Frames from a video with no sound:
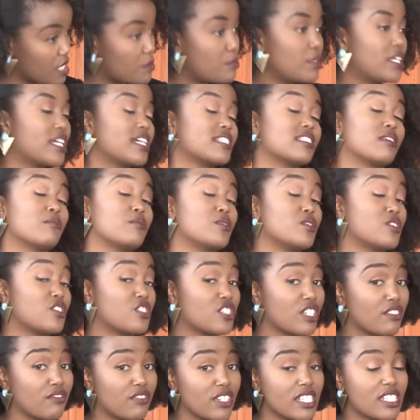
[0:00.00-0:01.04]
I'll speak as a
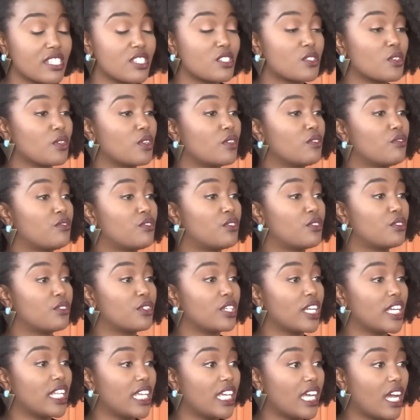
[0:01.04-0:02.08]
musician first. So
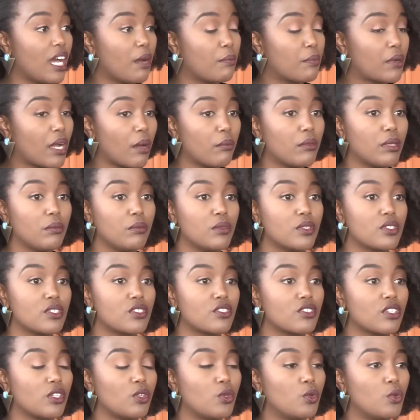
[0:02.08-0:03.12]
for any upcoming
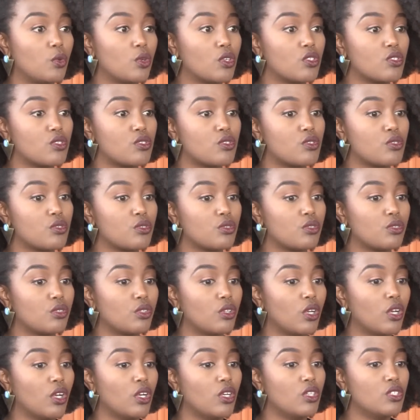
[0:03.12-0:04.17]
musician who wants to
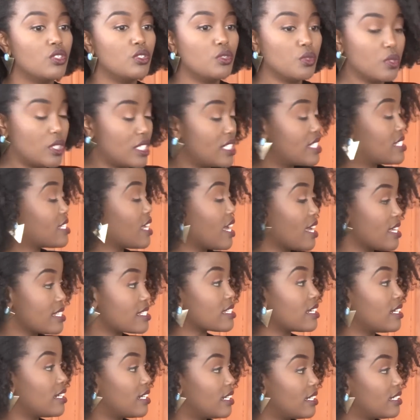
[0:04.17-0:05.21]
do this
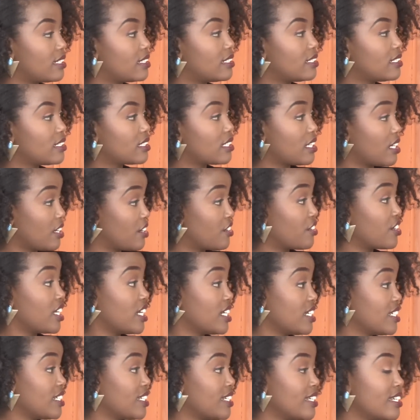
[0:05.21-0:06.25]
as a
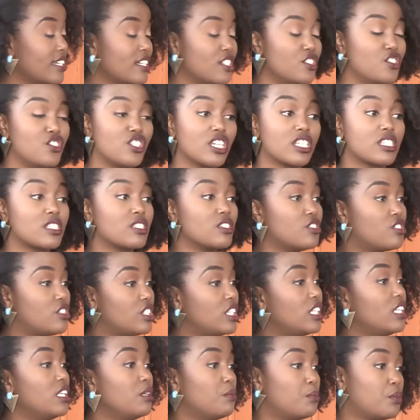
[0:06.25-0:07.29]
career, just
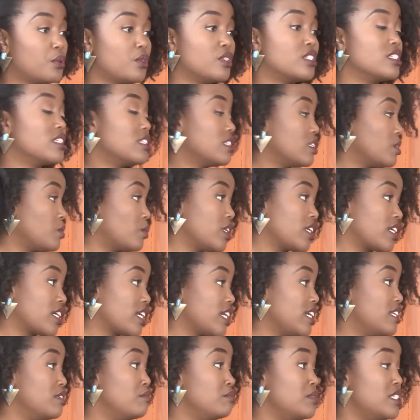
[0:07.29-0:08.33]
really put in the
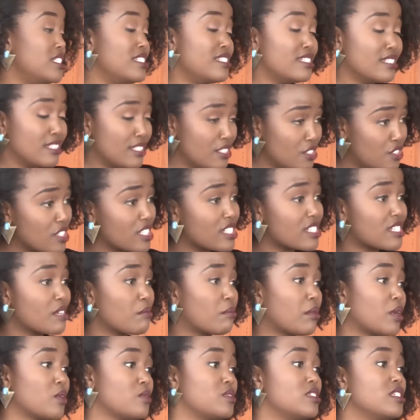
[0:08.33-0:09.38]
work and be diligent
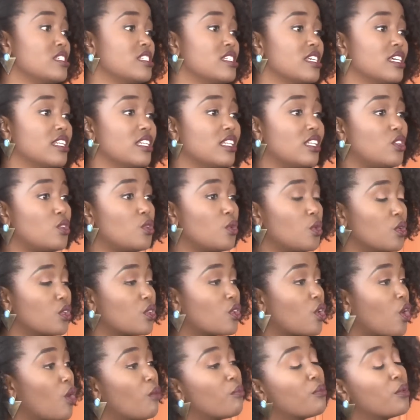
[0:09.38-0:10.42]
about it, and
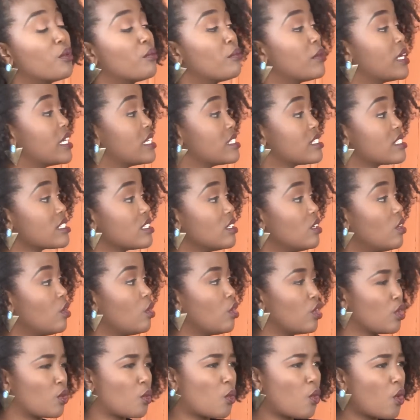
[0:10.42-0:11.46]
don't compromise
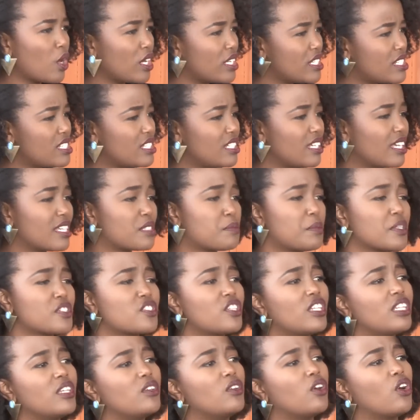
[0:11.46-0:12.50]
on quality,
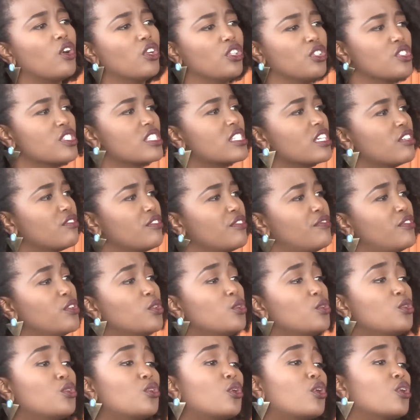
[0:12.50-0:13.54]
especially on yourself. If
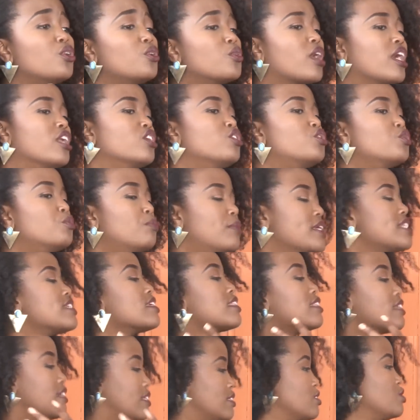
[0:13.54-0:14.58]
you know you can do better,
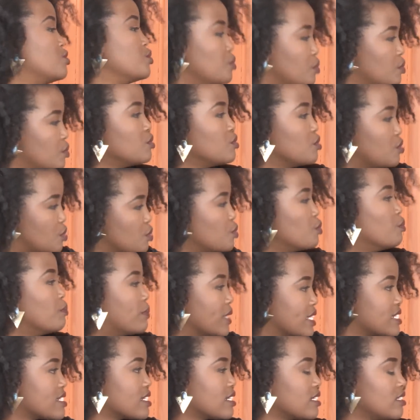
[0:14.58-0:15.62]
then do
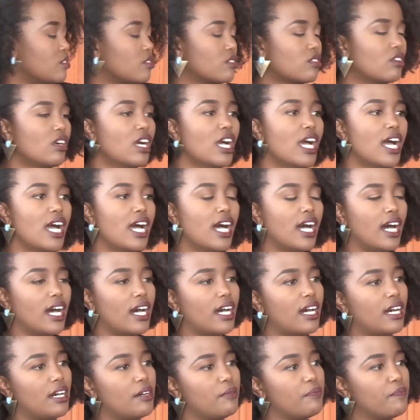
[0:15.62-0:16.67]
better,
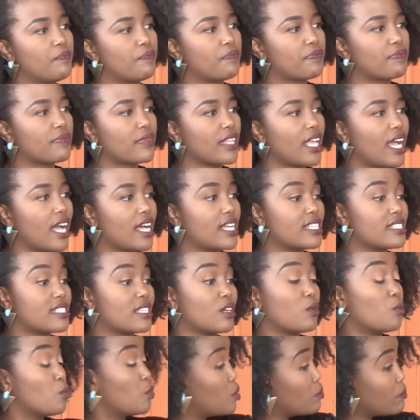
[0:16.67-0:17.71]
as
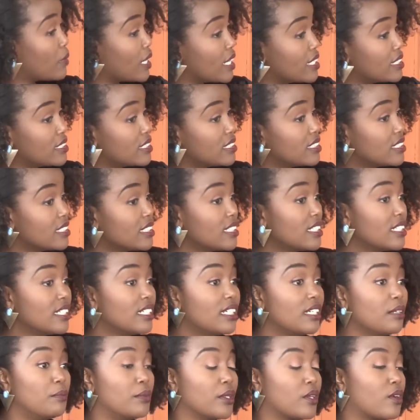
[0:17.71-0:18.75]
a woman,
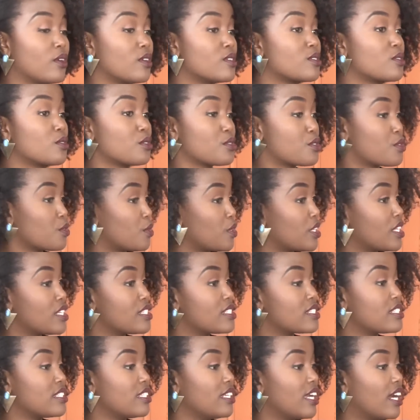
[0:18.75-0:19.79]
because also
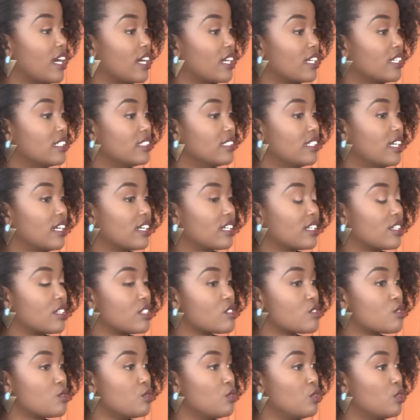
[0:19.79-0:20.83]
there's young
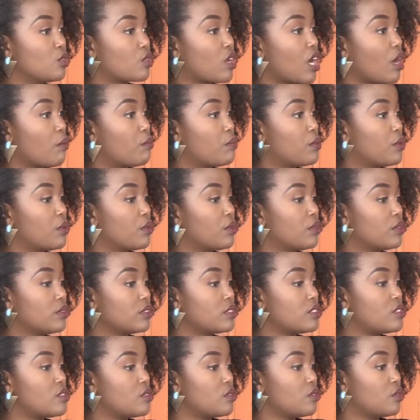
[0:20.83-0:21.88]
girls who look up
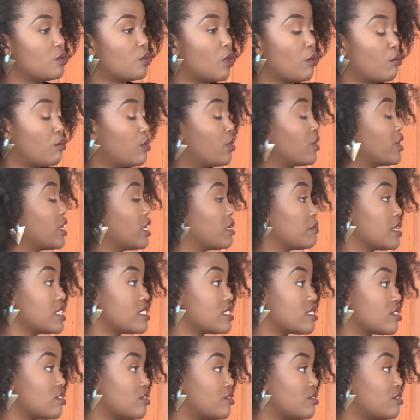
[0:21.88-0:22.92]
to Wambui and
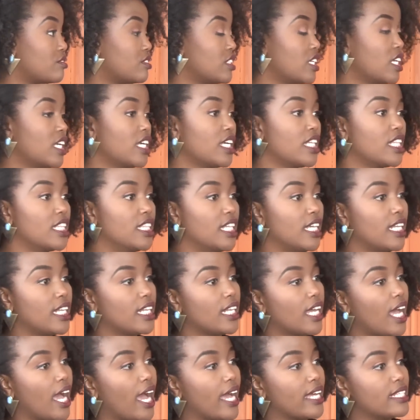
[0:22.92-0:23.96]
myself,
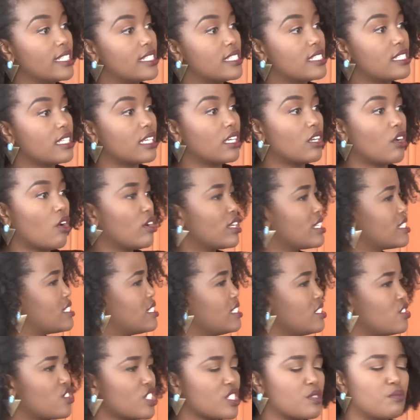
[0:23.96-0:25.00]
then I'd say
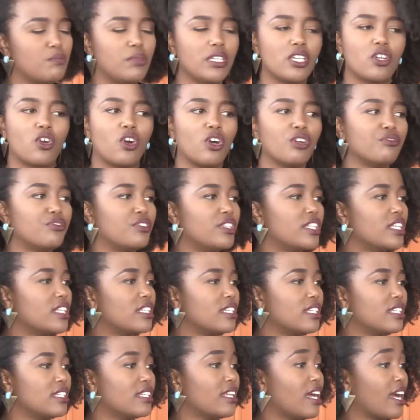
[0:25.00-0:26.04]
honestly, just be
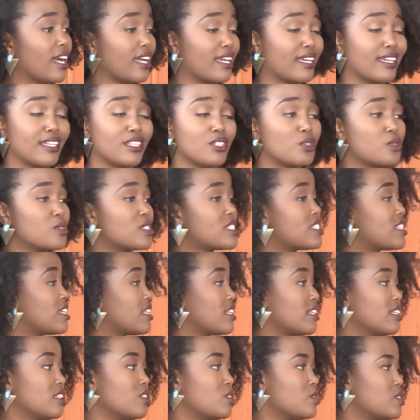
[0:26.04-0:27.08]
confident, and again, don't
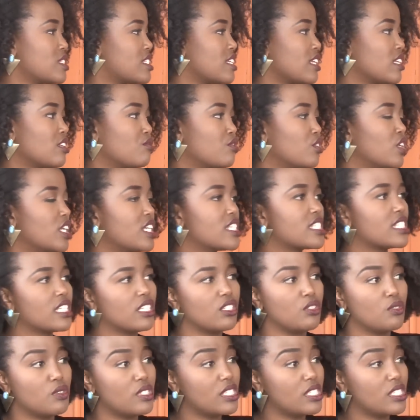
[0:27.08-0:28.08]
settle for less than you